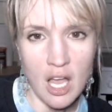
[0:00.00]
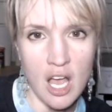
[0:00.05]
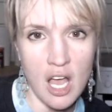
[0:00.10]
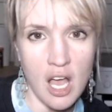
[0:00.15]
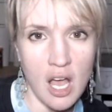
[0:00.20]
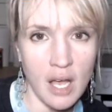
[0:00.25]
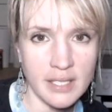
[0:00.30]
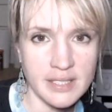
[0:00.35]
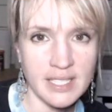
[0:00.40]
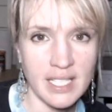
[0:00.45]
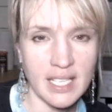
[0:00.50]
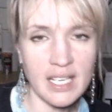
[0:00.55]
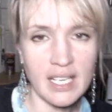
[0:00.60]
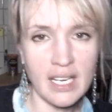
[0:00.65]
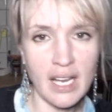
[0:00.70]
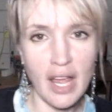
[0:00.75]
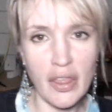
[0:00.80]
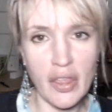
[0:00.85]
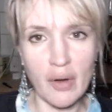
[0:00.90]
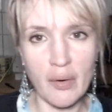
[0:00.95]
hurting
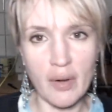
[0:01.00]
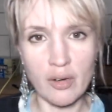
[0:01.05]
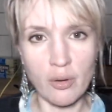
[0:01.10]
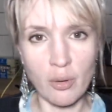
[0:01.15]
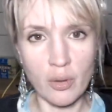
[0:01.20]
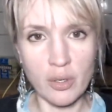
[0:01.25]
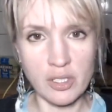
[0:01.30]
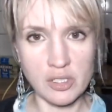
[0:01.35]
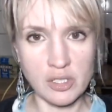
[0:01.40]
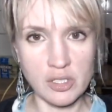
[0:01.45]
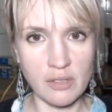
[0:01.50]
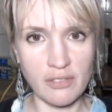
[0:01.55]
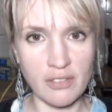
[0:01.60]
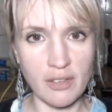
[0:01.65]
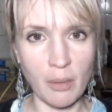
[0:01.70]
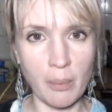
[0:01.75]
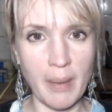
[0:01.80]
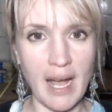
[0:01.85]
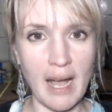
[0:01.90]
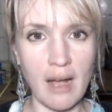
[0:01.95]
another in order to
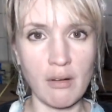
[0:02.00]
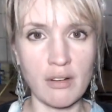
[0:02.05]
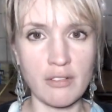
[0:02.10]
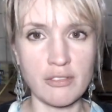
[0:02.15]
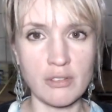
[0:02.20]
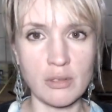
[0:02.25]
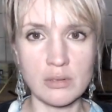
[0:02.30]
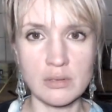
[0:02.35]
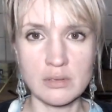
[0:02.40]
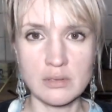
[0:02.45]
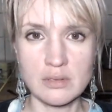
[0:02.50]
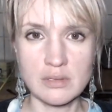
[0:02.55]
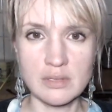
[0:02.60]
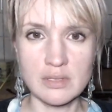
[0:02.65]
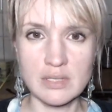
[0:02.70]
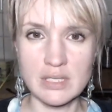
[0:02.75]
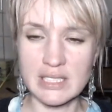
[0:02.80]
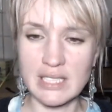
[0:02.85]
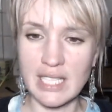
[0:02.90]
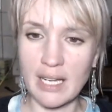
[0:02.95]
feel powerful.
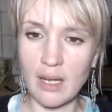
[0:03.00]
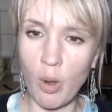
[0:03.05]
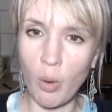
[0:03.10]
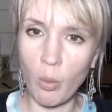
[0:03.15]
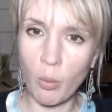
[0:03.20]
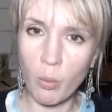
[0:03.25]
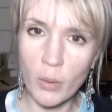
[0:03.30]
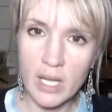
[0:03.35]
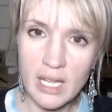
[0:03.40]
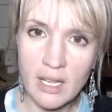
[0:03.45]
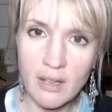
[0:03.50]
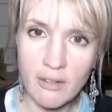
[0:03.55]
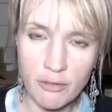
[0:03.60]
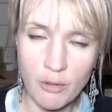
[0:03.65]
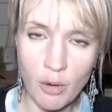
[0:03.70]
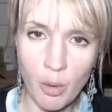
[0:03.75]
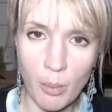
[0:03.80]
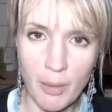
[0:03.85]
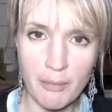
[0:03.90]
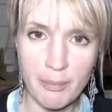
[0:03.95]
It's like a weak
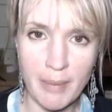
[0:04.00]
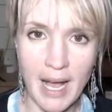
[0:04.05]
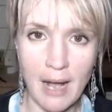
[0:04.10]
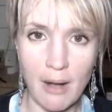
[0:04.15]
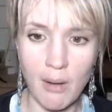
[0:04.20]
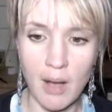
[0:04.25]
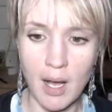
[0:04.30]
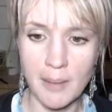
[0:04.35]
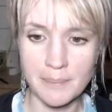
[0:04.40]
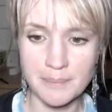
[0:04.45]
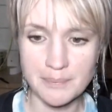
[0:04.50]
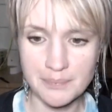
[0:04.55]
form of power.